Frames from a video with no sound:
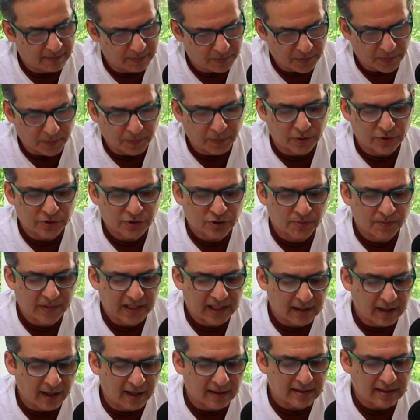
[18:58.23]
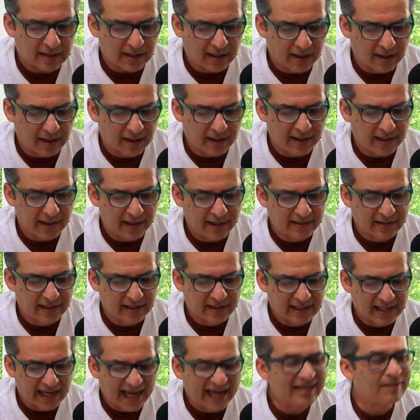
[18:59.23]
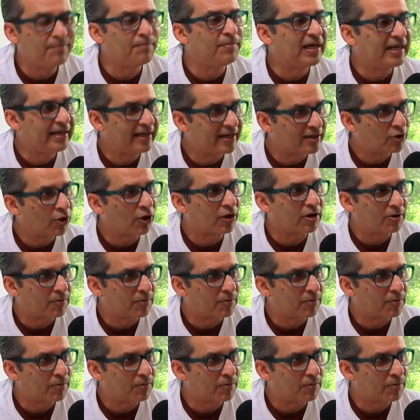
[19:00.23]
proposed to be cut in the $9 billion